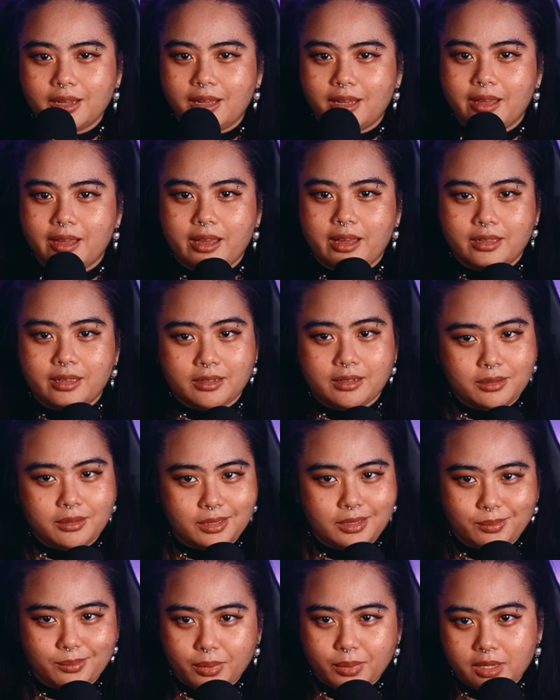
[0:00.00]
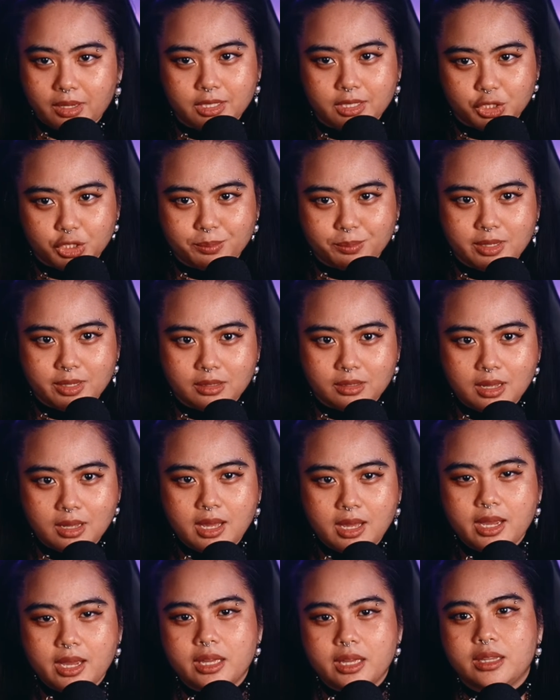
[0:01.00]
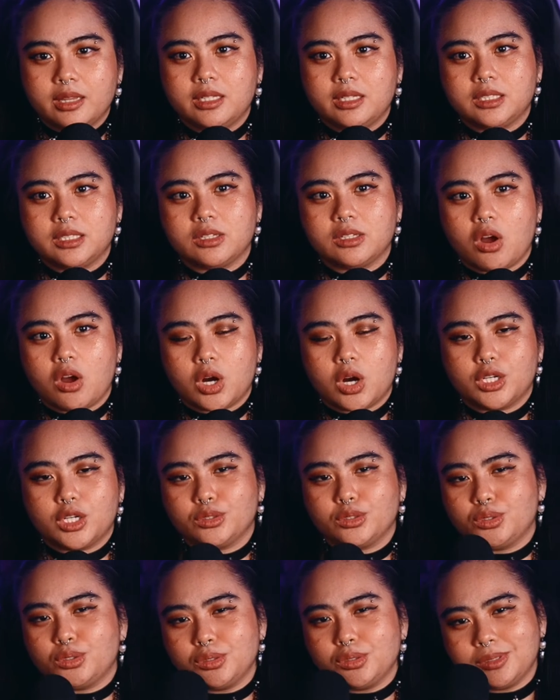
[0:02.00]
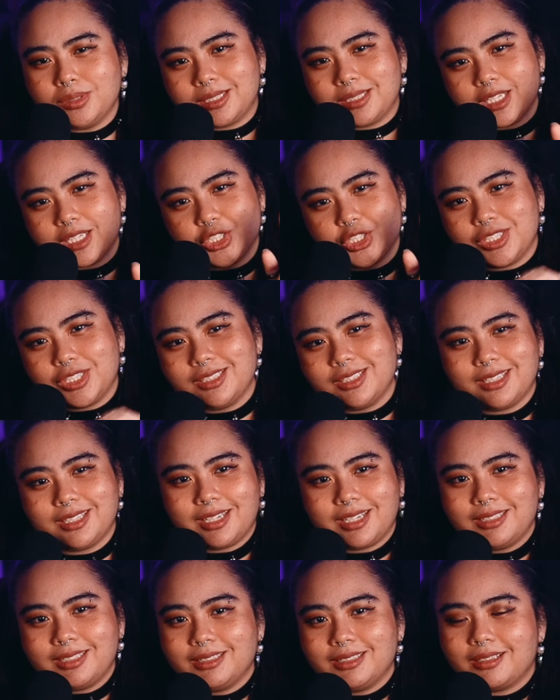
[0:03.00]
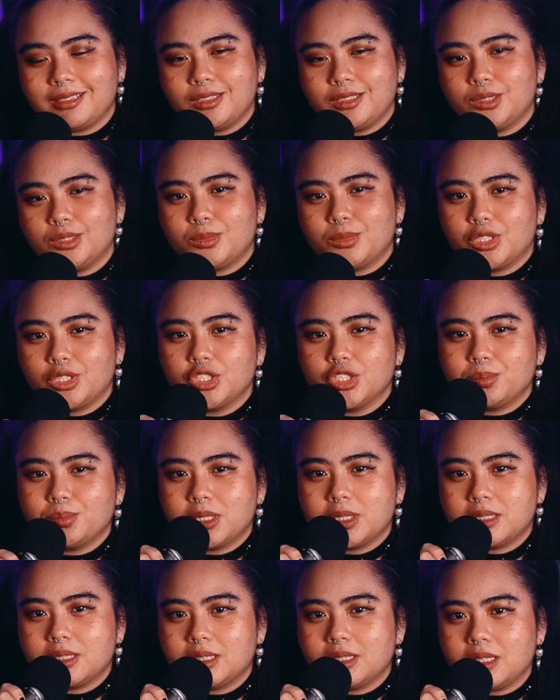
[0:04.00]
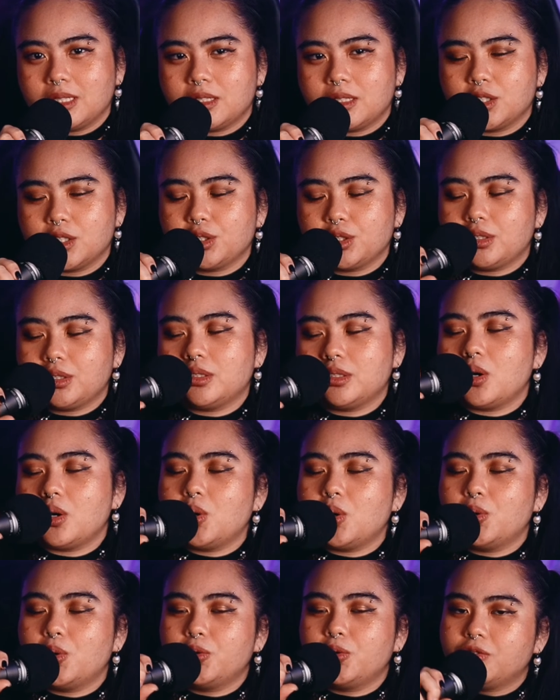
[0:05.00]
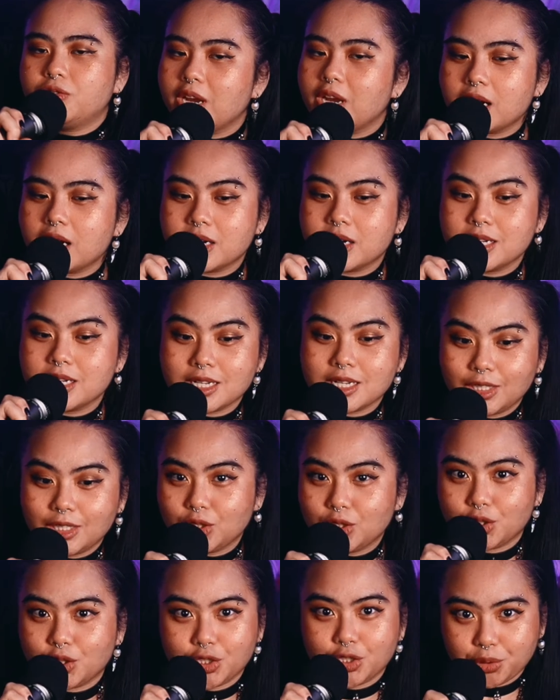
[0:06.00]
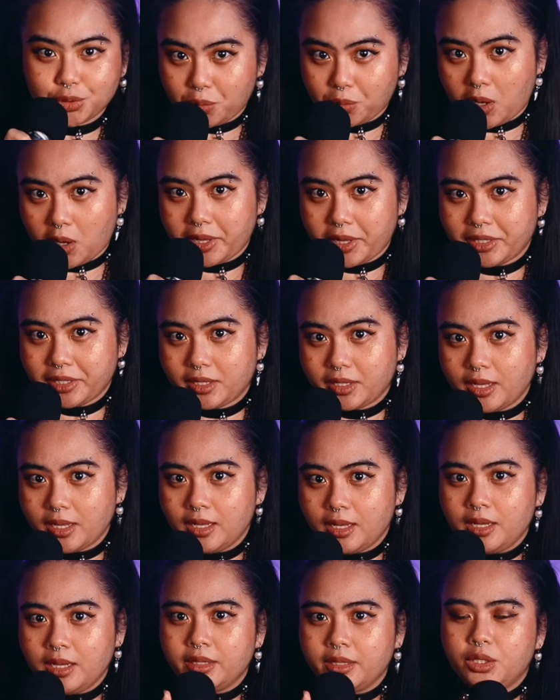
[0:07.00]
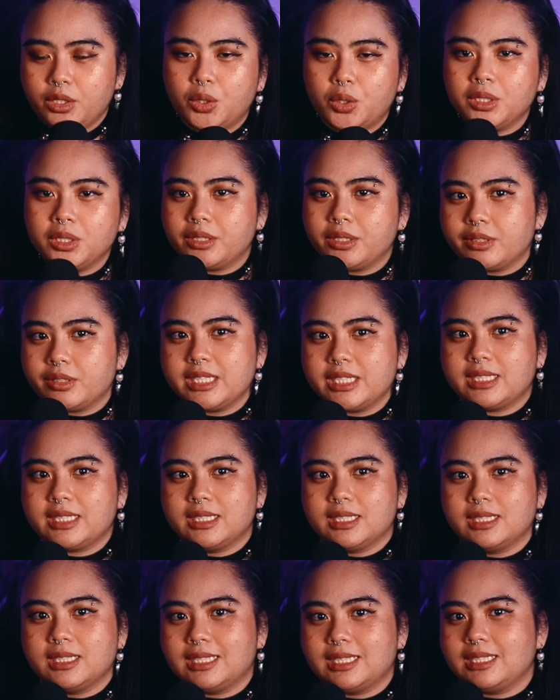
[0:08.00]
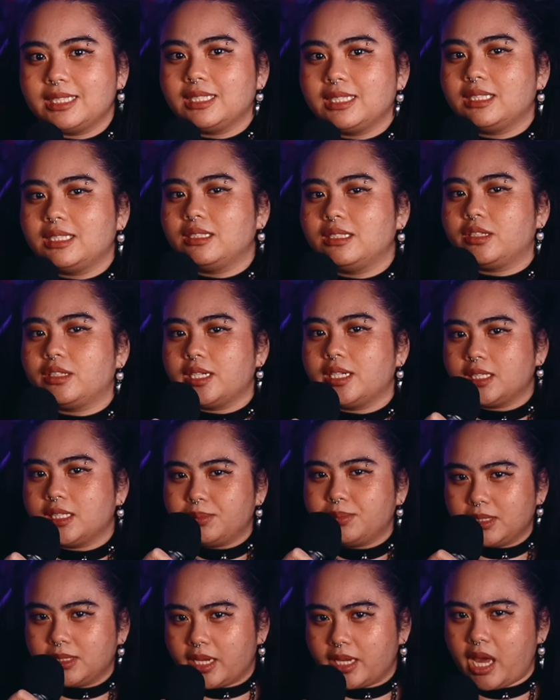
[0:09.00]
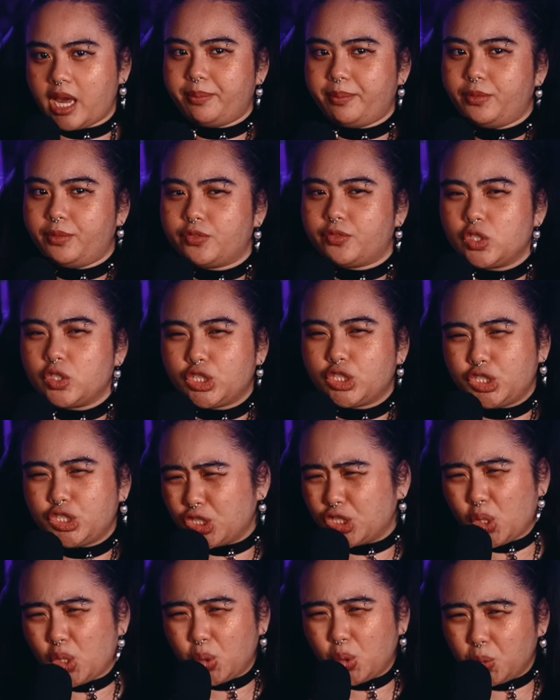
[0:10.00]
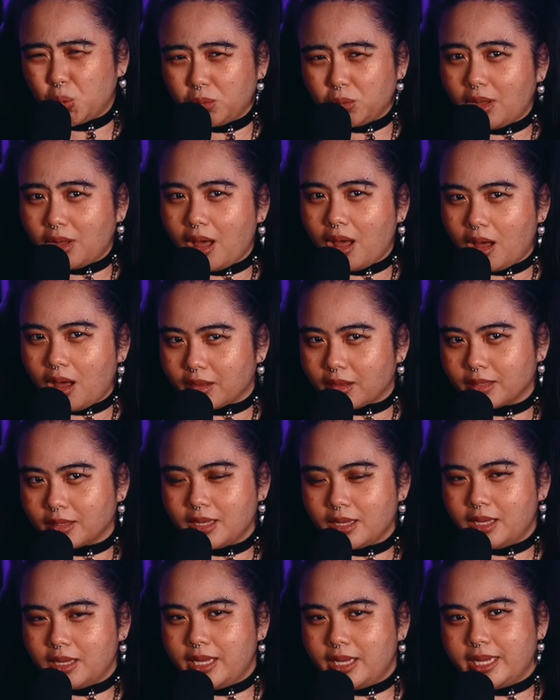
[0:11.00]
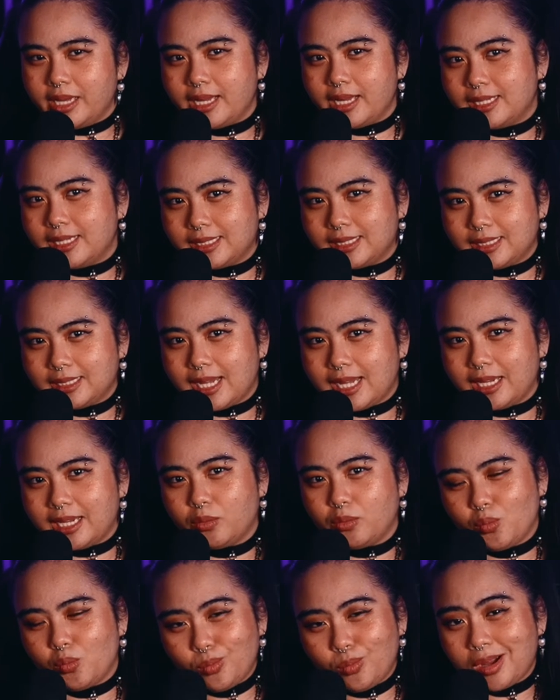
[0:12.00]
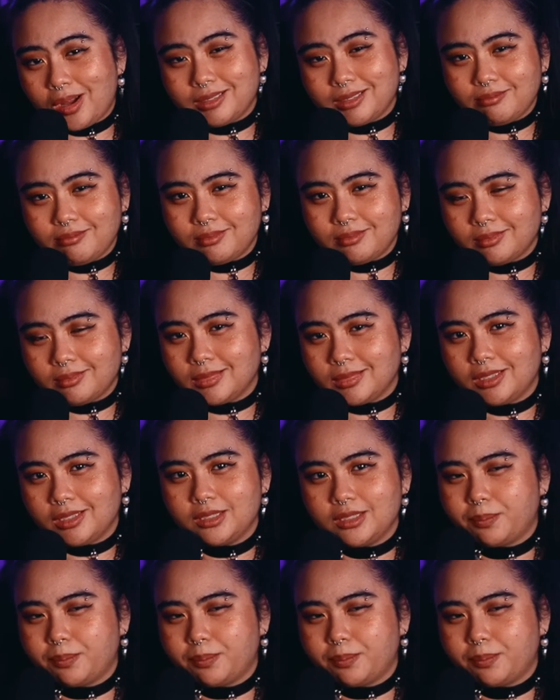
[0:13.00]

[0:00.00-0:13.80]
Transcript: and punishment. These are 2 sections that I decided to merge because they are so very intertwined. The only reason that the secret has been kept for so long is that 1, the